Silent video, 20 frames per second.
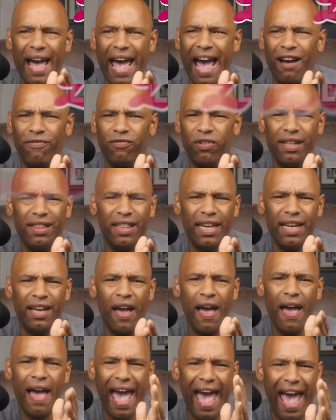
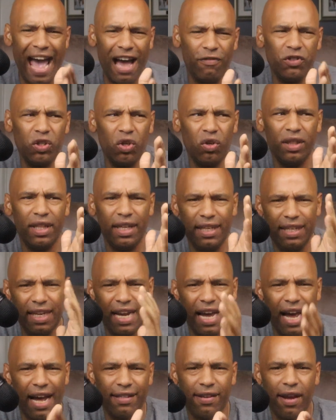after the
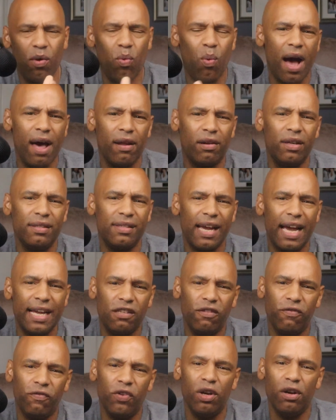Deontay Wilder and
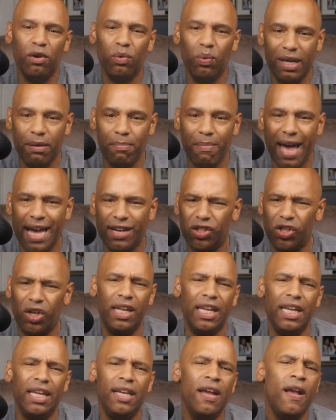Tyson Fury rematch,
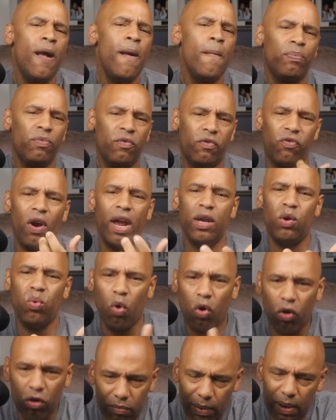Frank
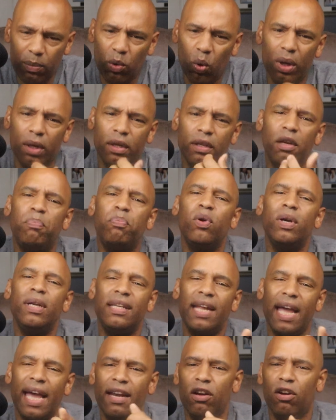Warren be willing to put
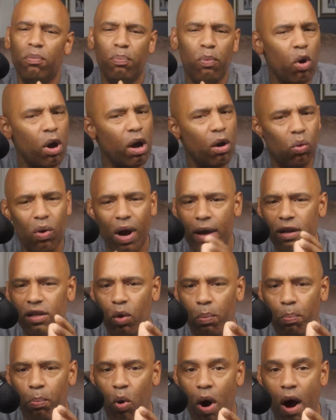Danny
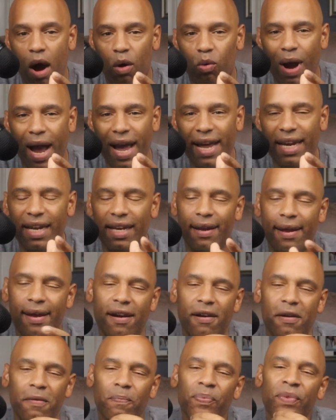Dubois right in
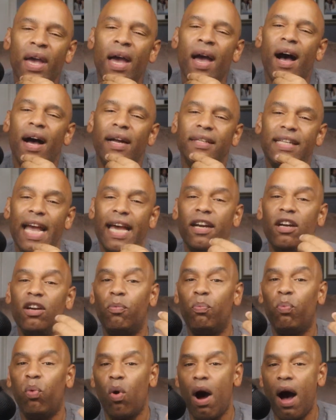there. Danny
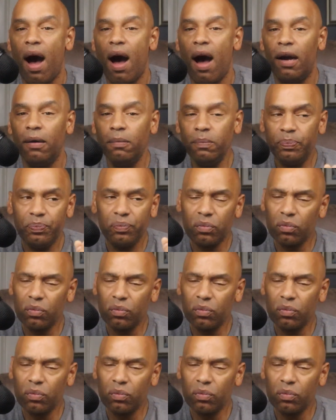Dubois